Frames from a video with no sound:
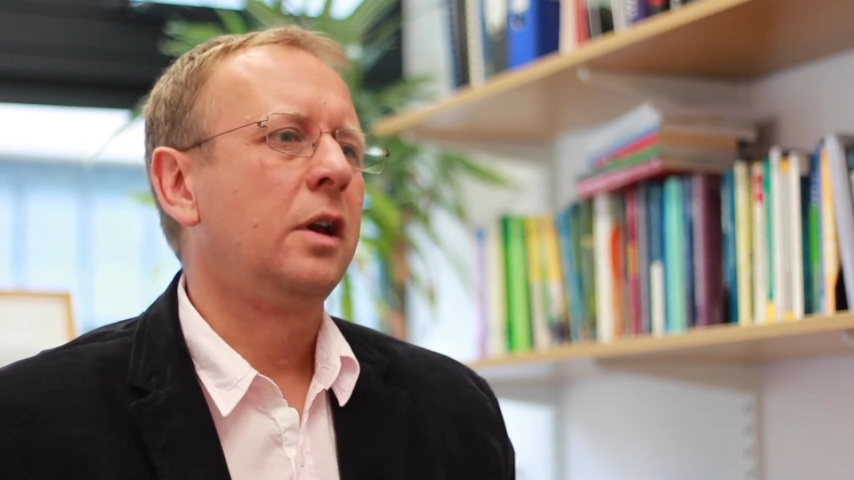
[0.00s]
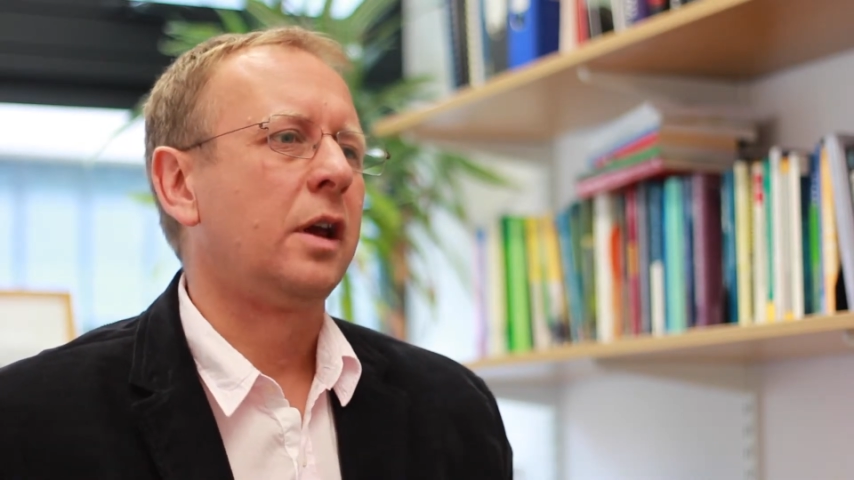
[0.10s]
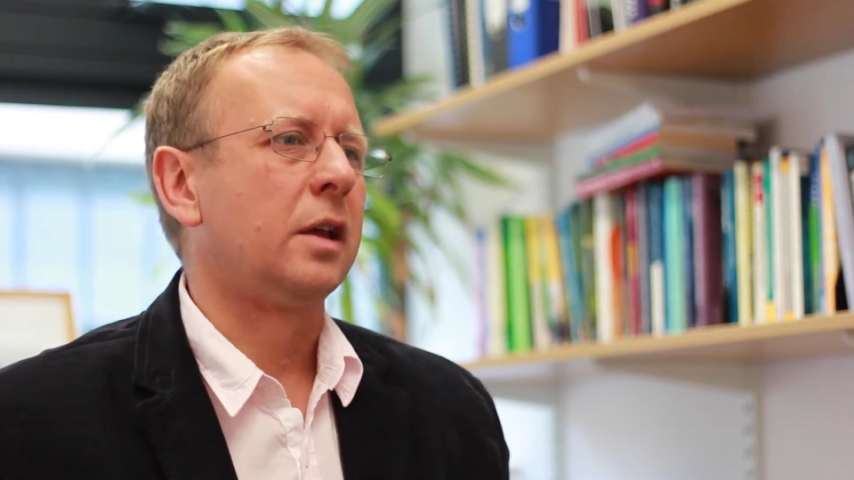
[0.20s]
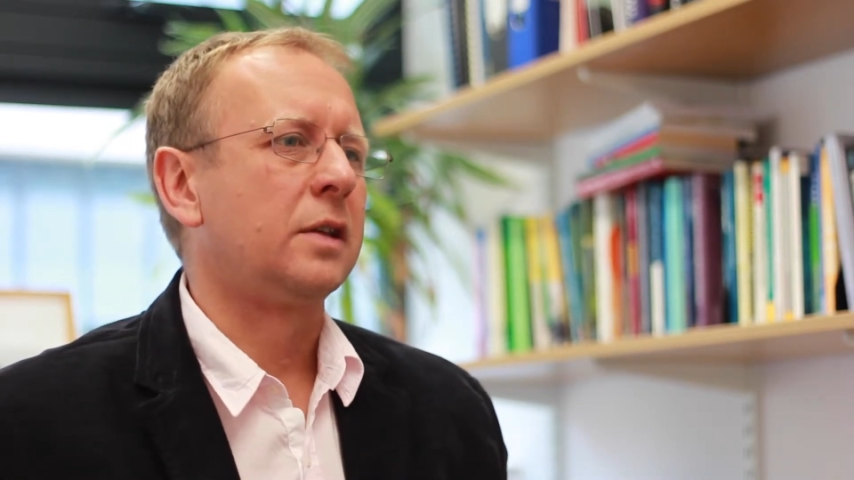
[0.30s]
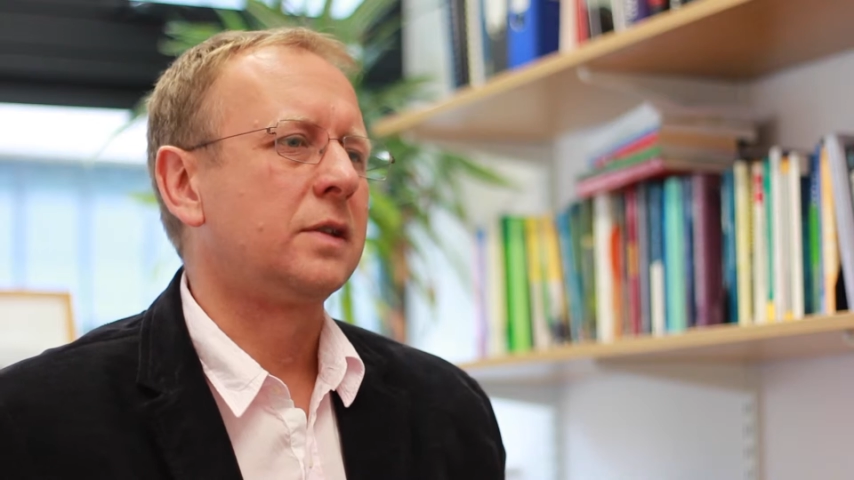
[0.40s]

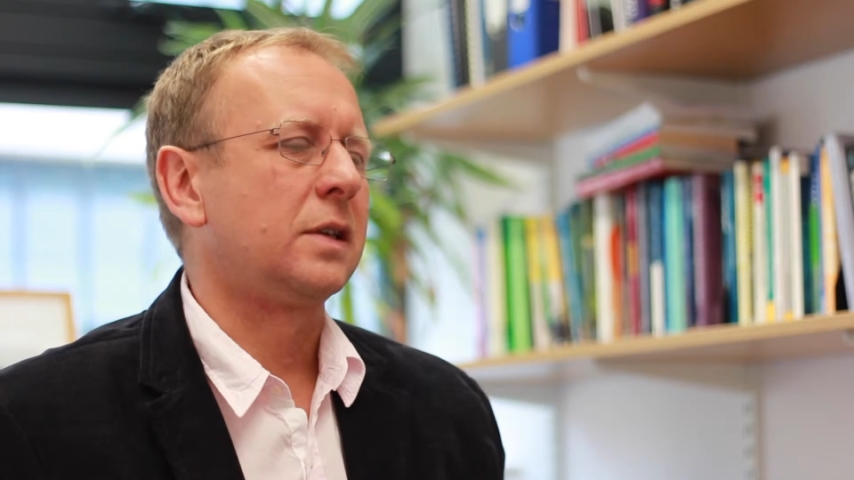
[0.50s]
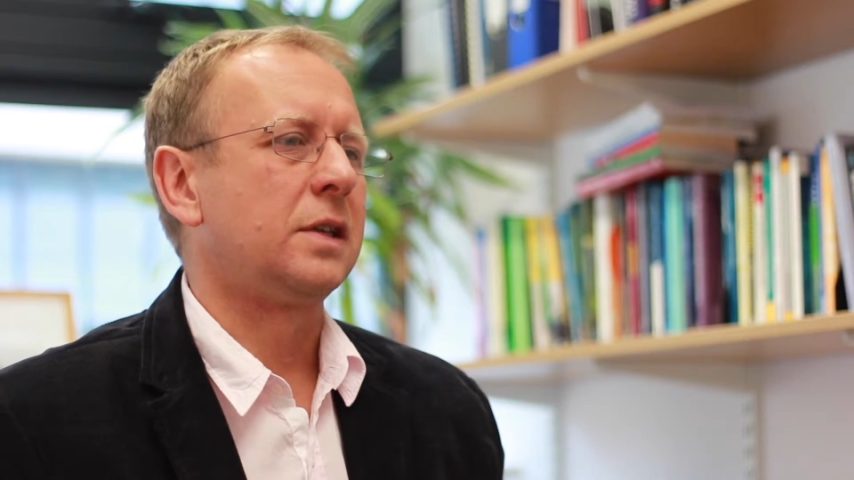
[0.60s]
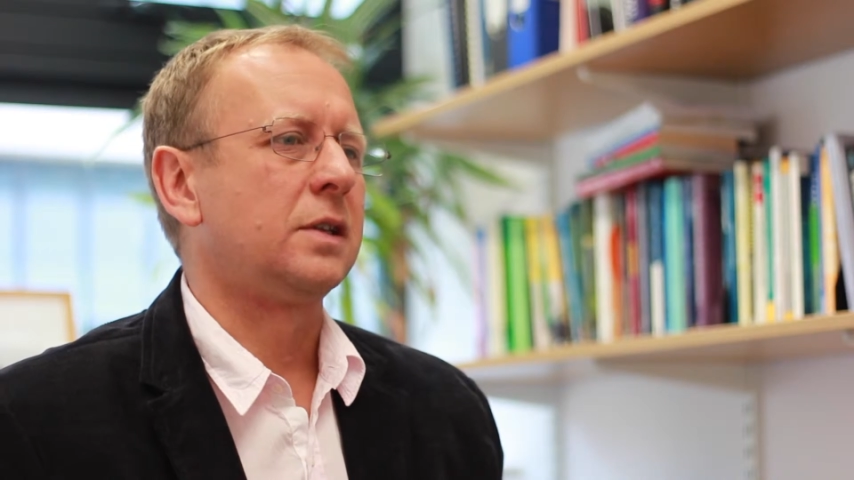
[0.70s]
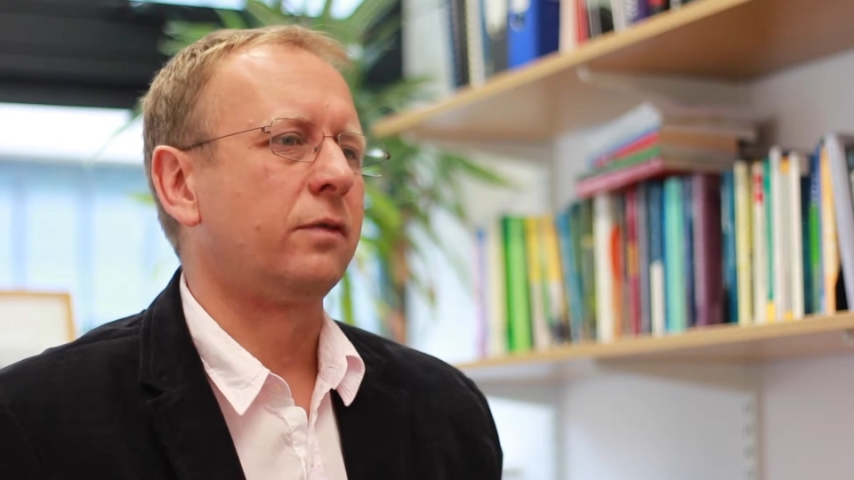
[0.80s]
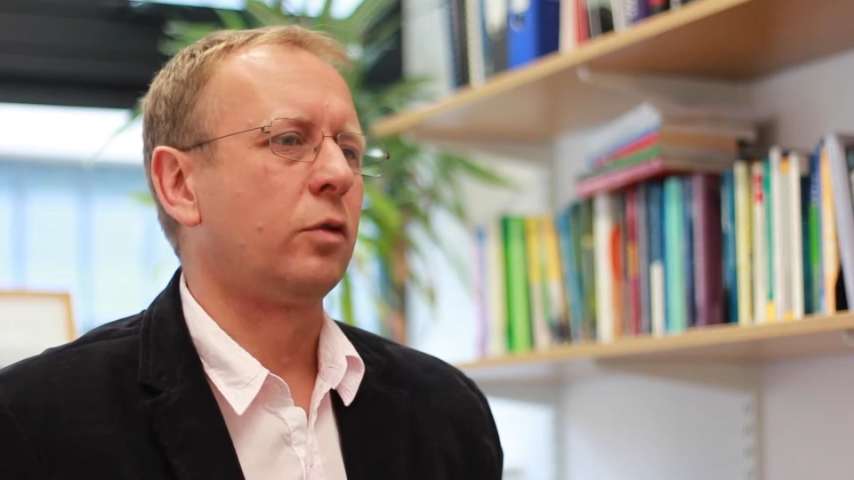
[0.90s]
and
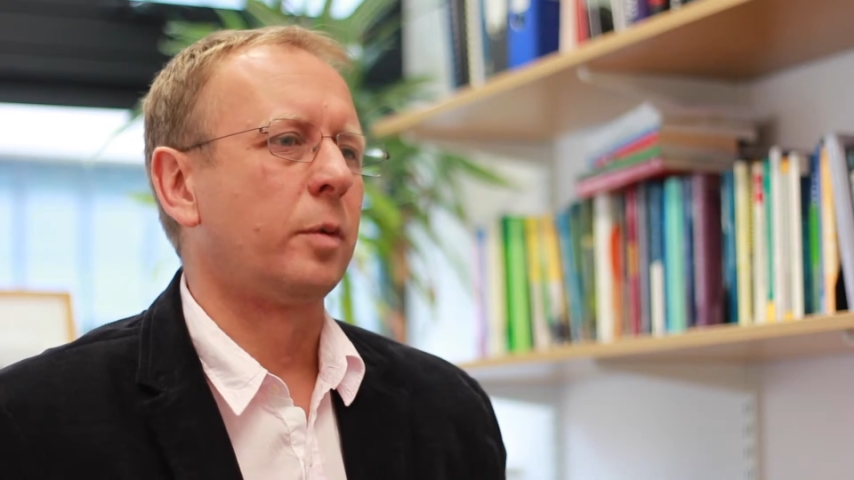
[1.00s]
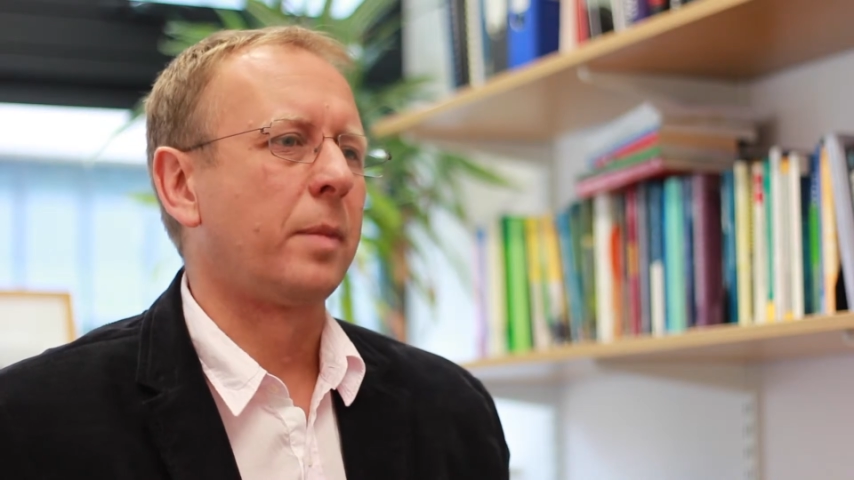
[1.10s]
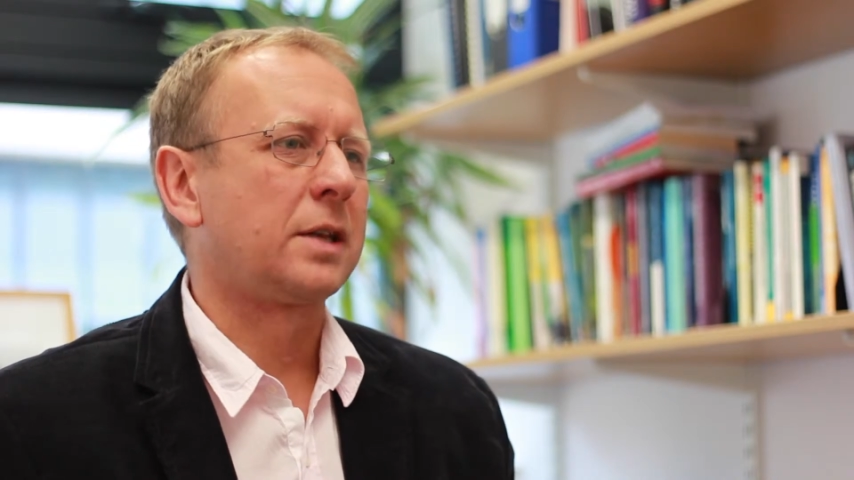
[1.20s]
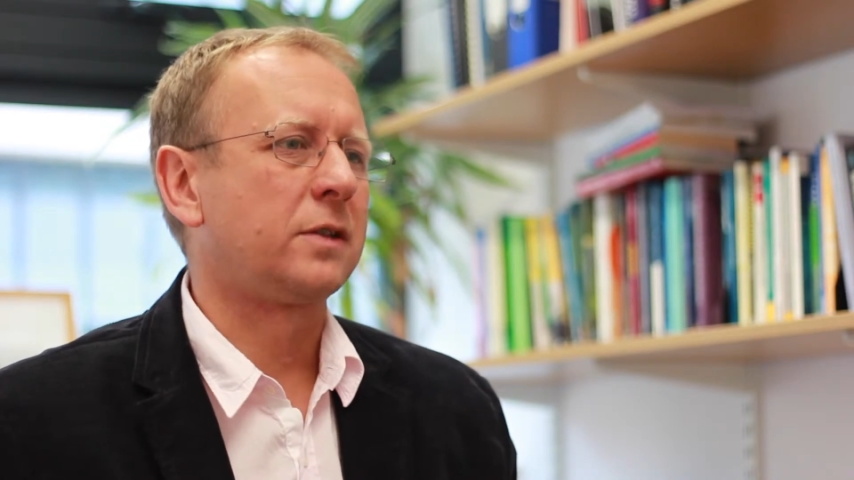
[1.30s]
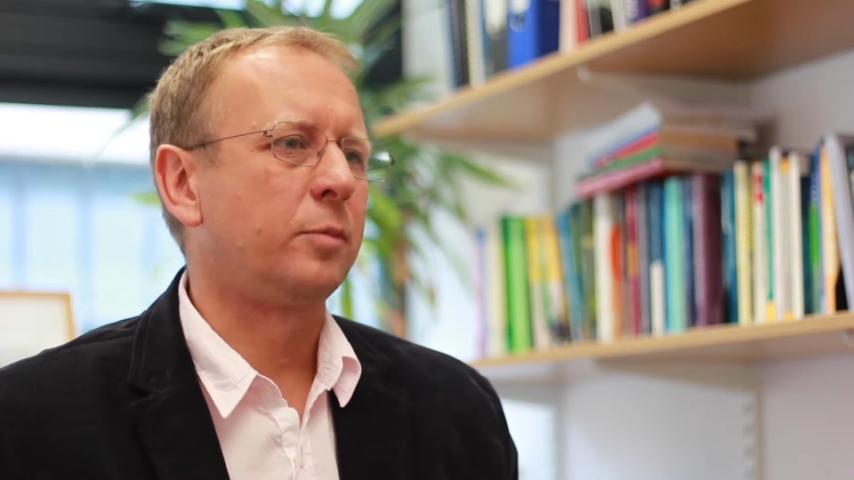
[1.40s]
cities form a
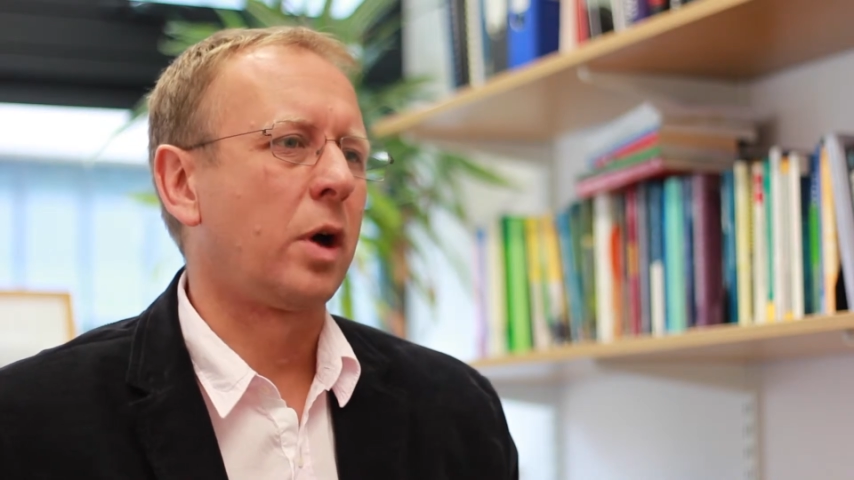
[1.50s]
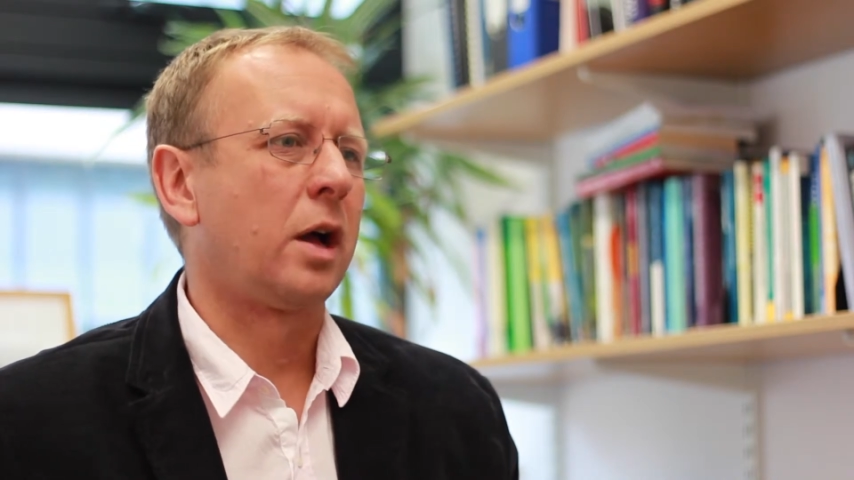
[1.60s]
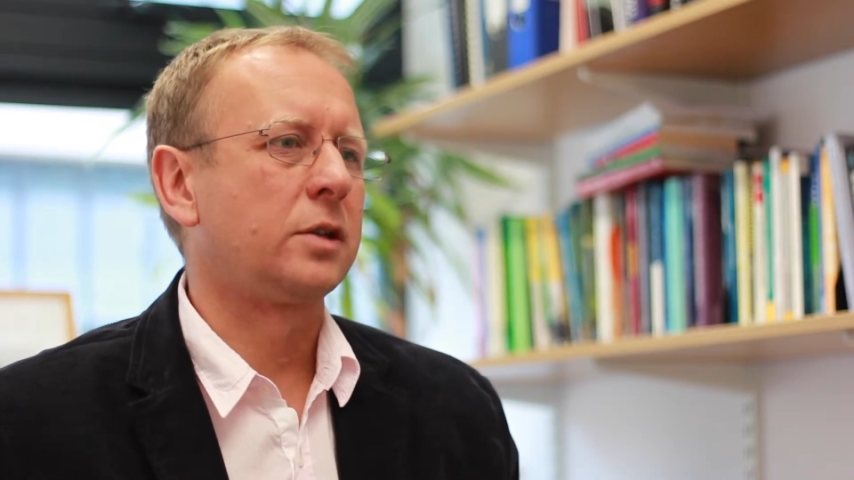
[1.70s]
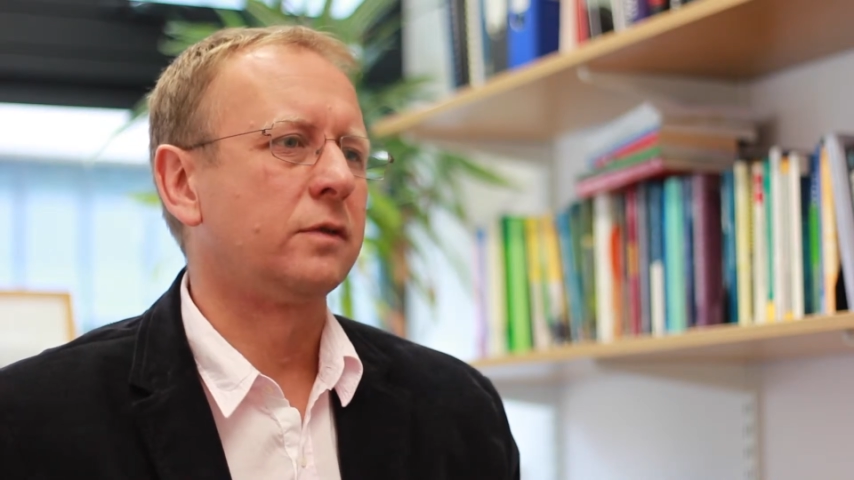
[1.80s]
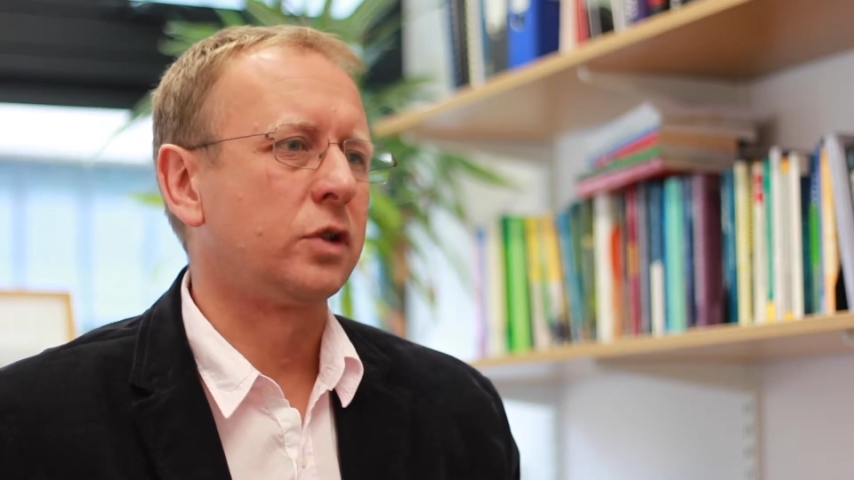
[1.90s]
massive
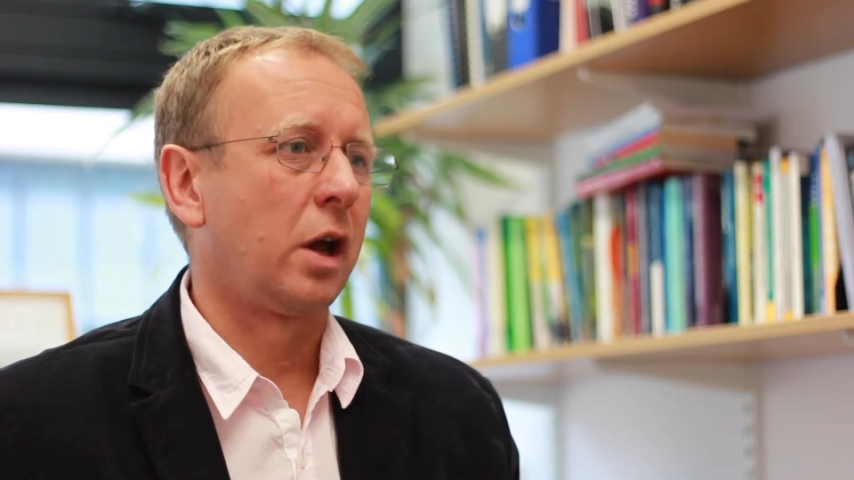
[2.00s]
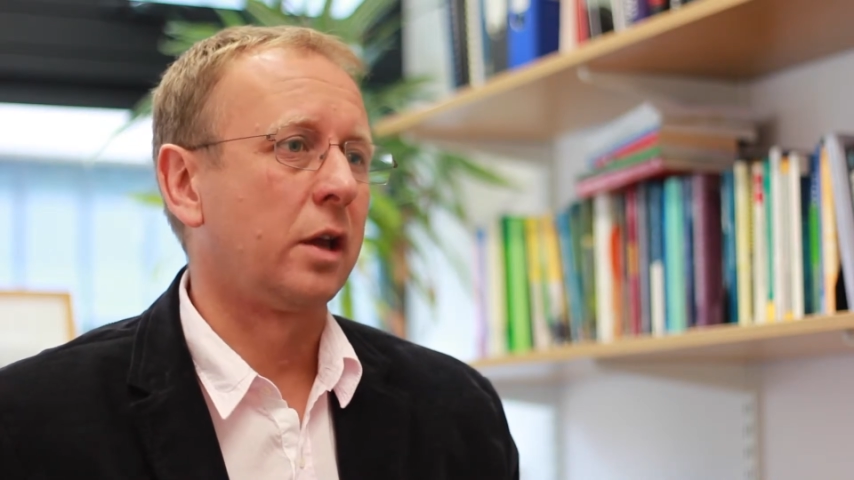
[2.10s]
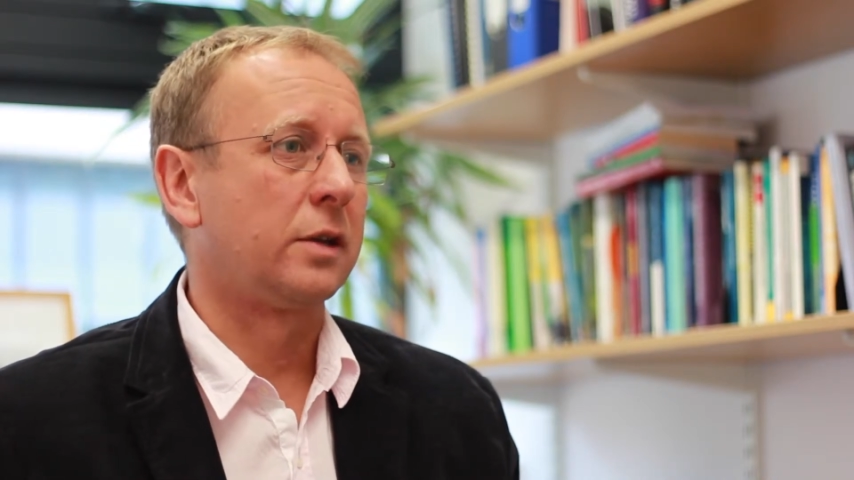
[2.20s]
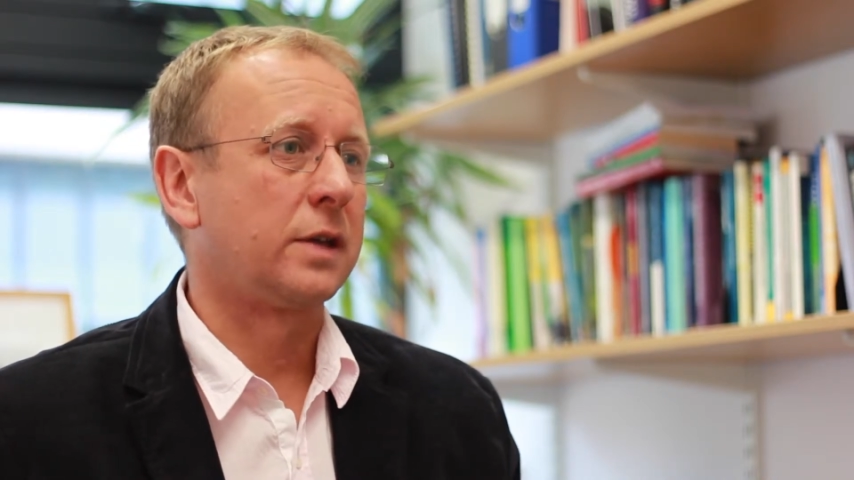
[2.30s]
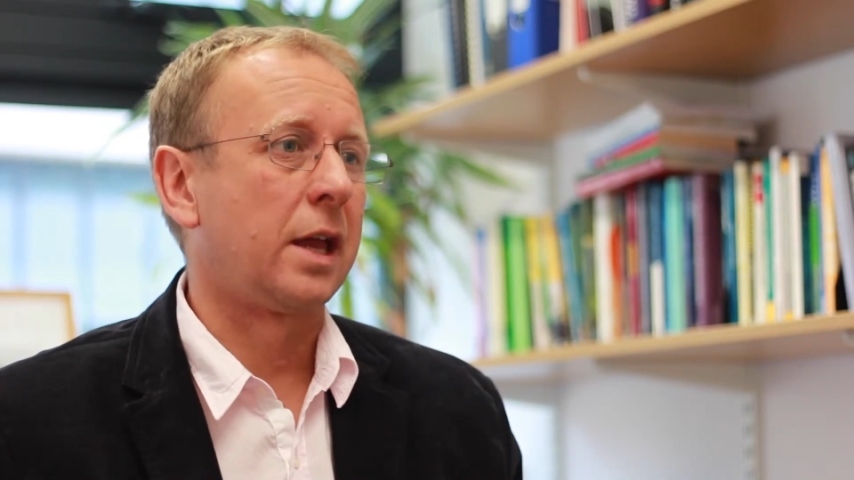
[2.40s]
part of China's